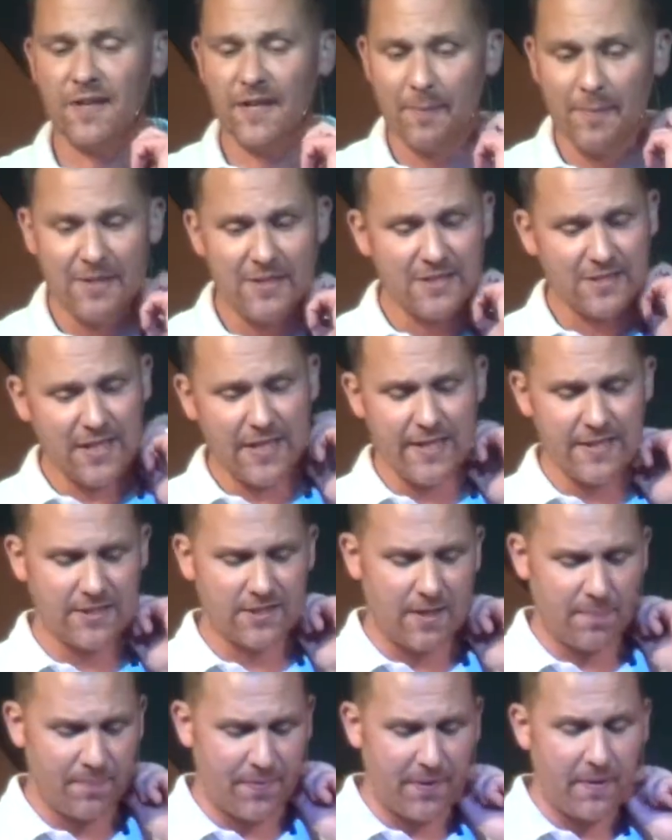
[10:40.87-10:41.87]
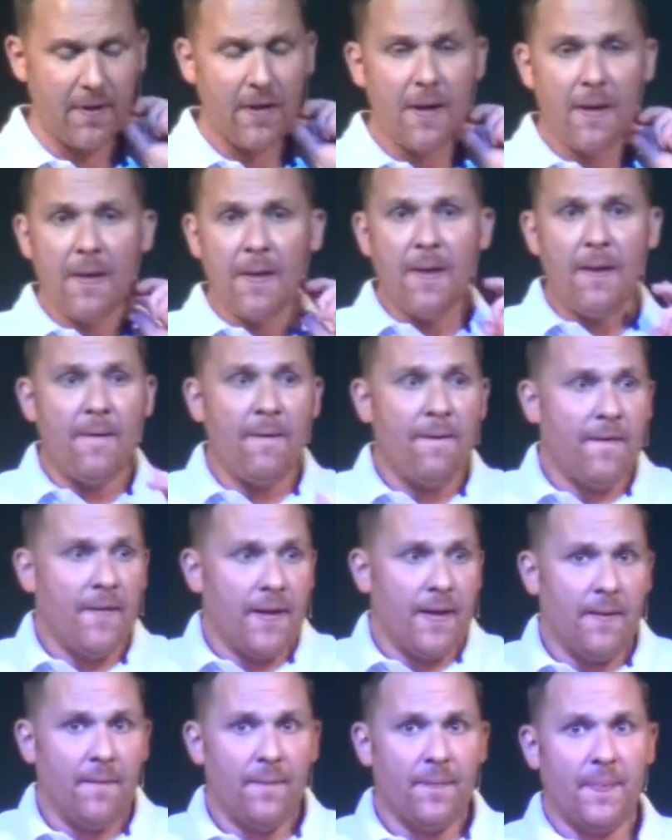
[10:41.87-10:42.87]
And let me just tell you something.
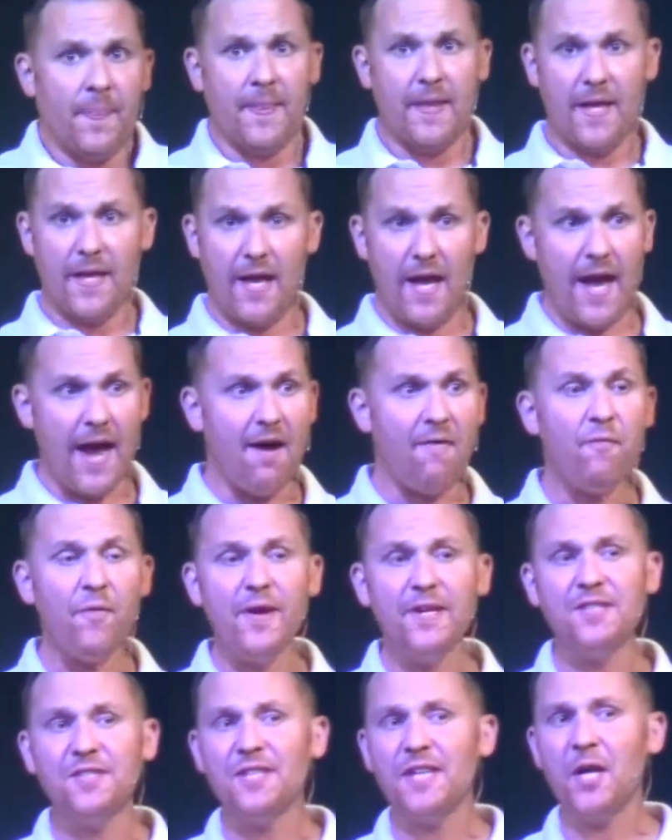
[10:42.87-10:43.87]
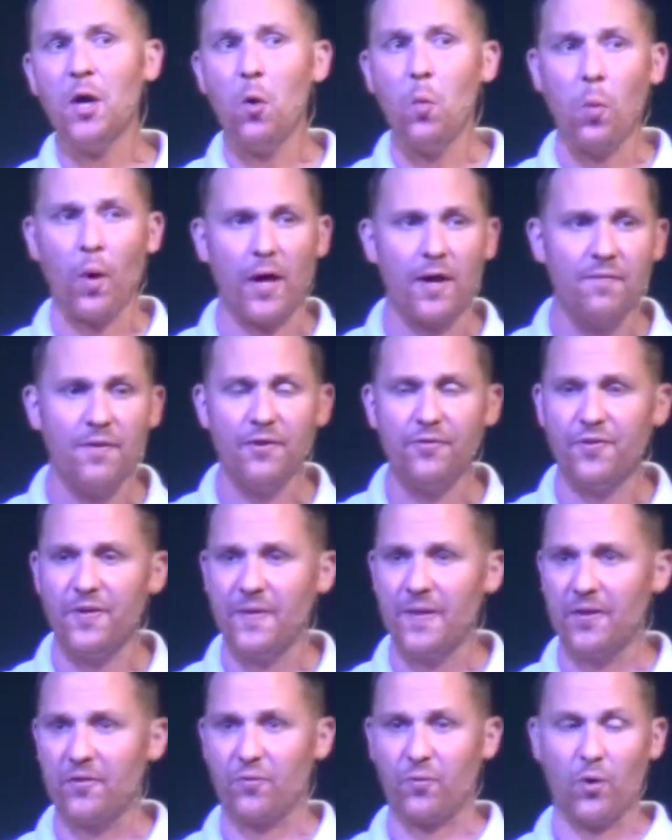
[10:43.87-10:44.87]
Every single one of us
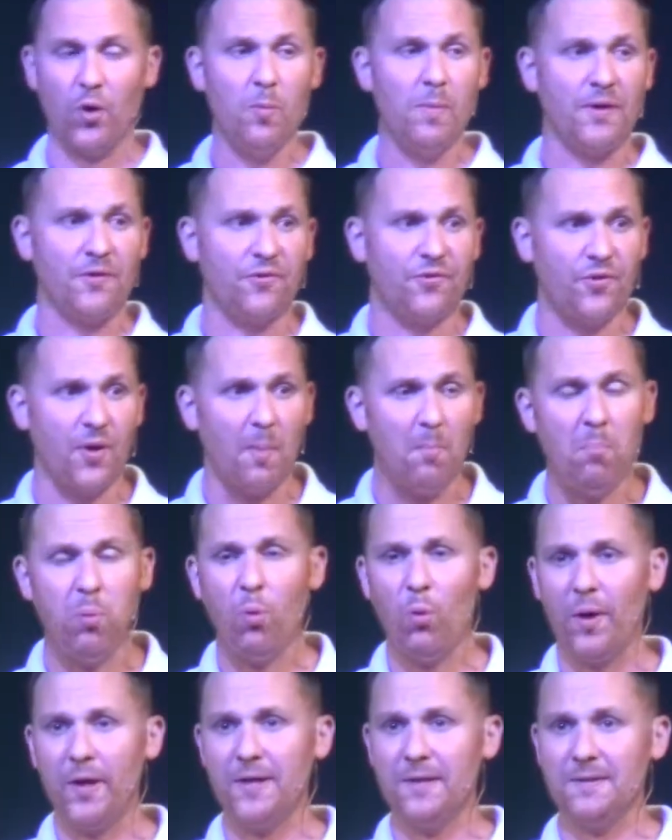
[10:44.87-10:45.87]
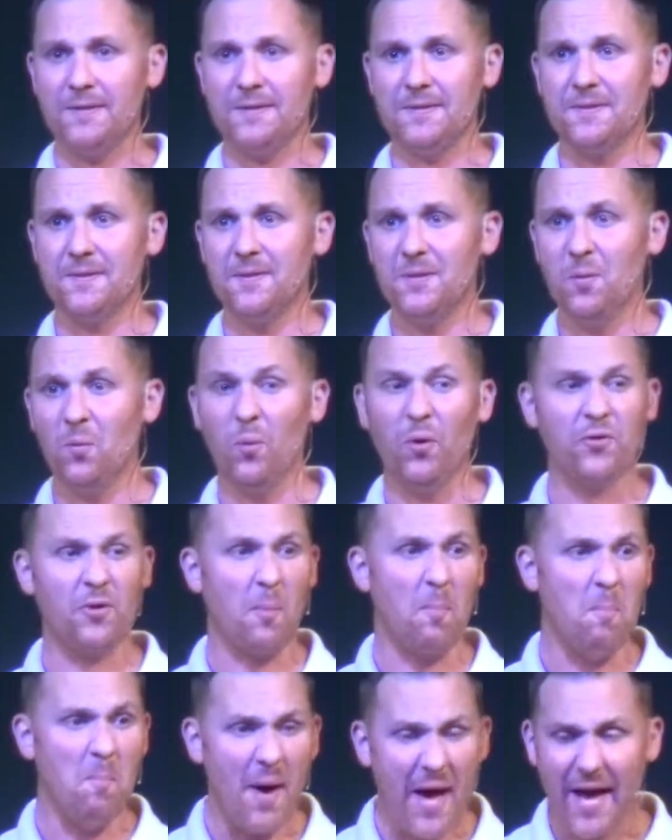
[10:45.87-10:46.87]
in this room at some point was
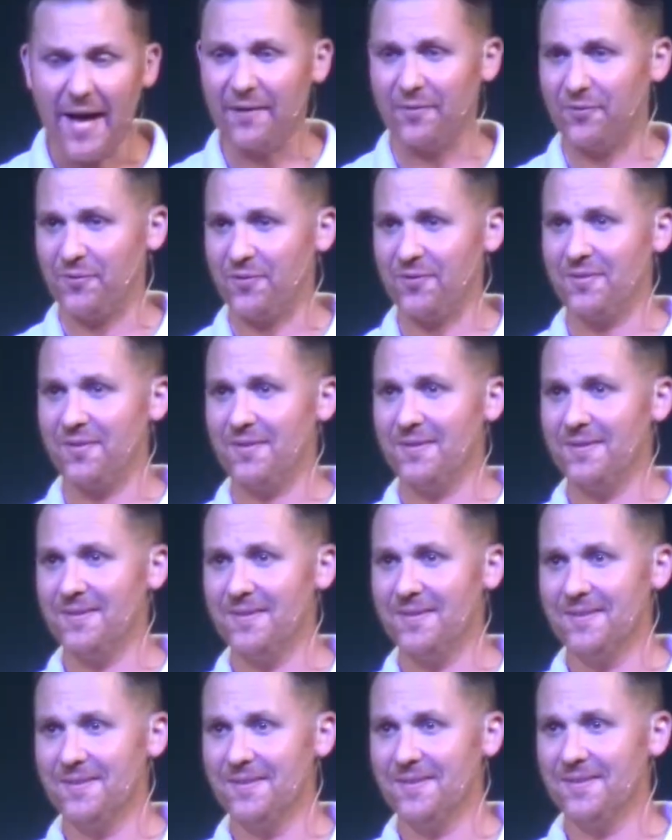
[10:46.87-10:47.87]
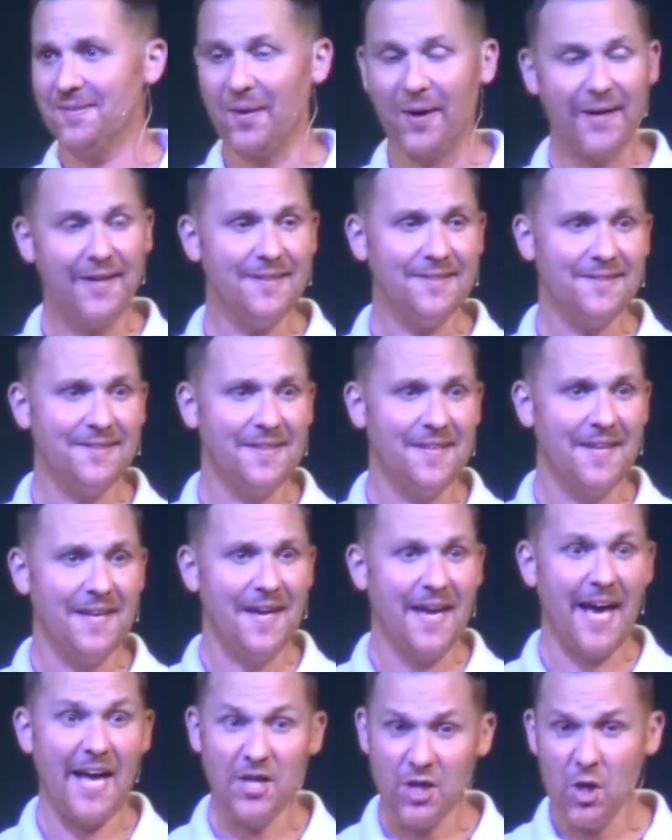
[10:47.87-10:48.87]
a mess, right?
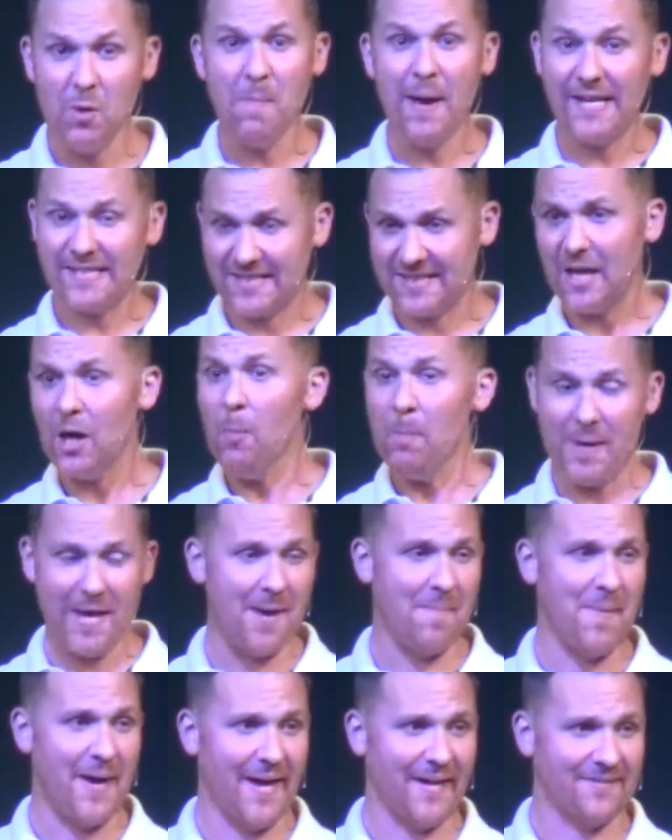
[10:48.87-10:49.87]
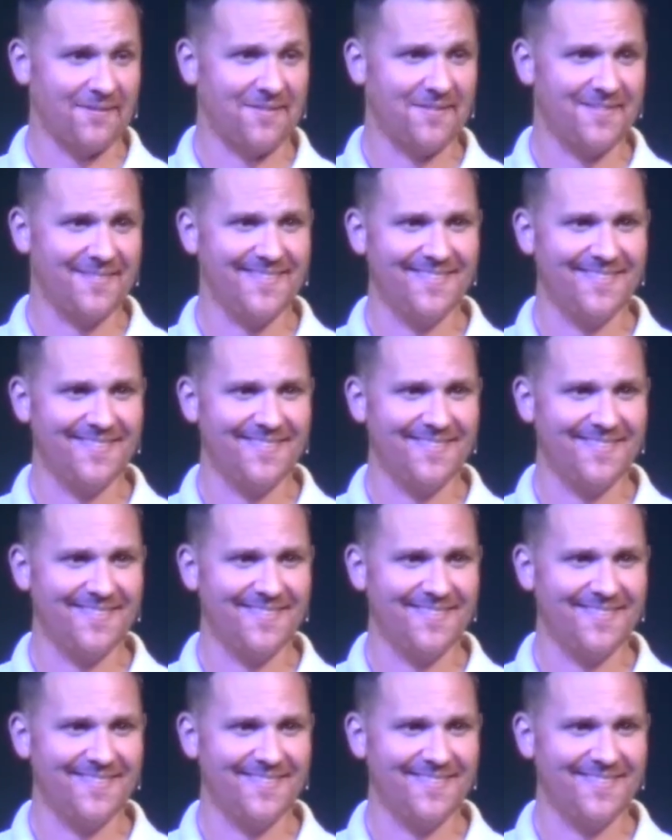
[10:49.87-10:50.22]
And you may still be a mess.